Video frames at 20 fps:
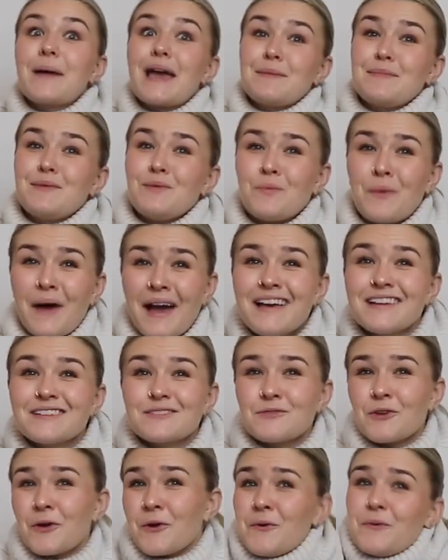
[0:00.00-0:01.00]
baby wet,
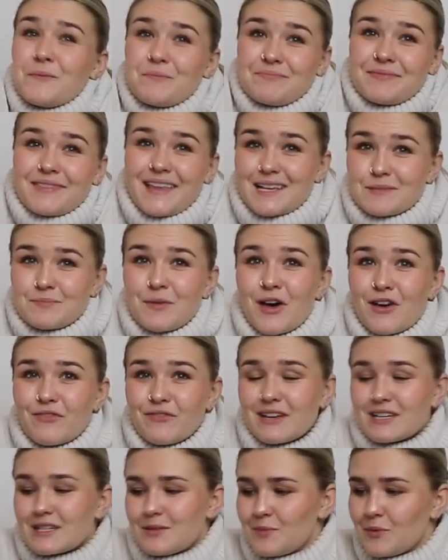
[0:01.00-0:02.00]
so that's
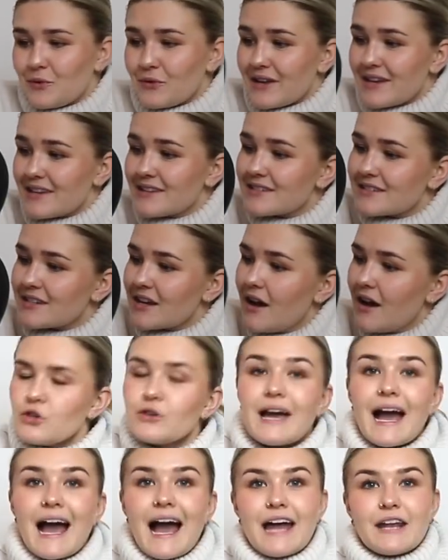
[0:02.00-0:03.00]
perfect, to be honest. You
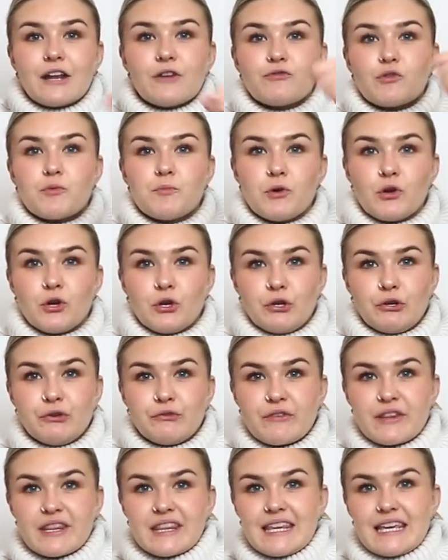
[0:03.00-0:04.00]
can
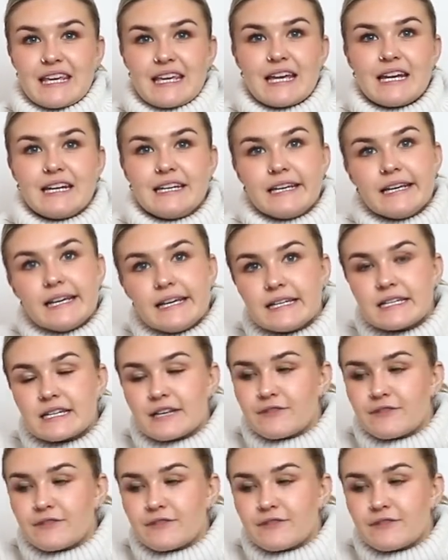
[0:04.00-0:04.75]
remove the lid